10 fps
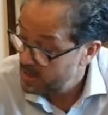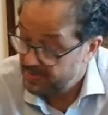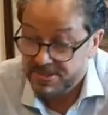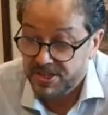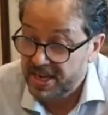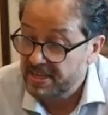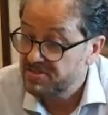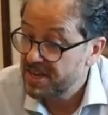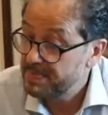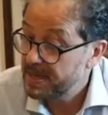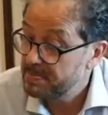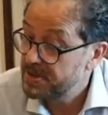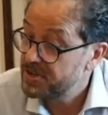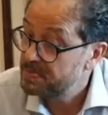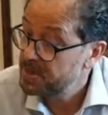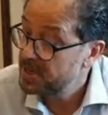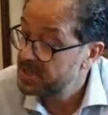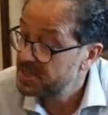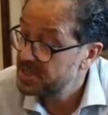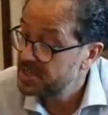And this is again, same thing.
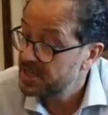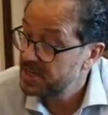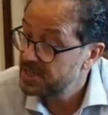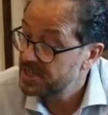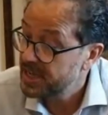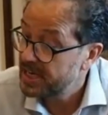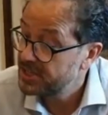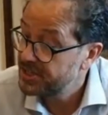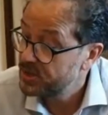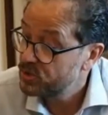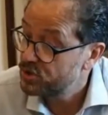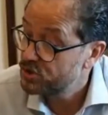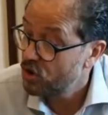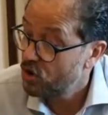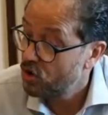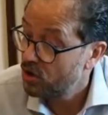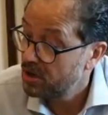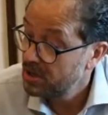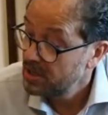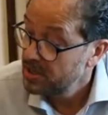BJP urges LG to stall